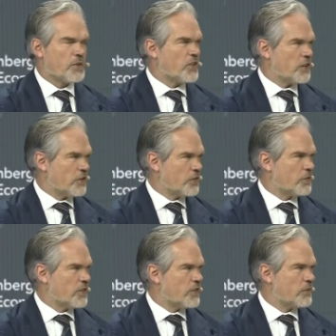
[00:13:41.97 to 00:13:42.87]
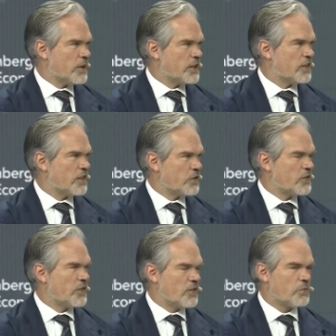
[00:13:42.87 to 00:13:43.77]
Harris wins the White House,
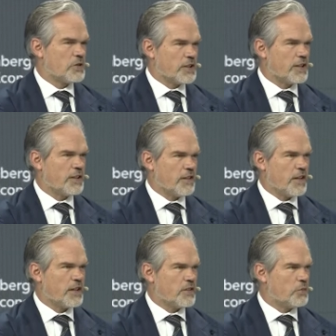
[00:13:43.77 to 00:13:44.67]
it's pretty clear that it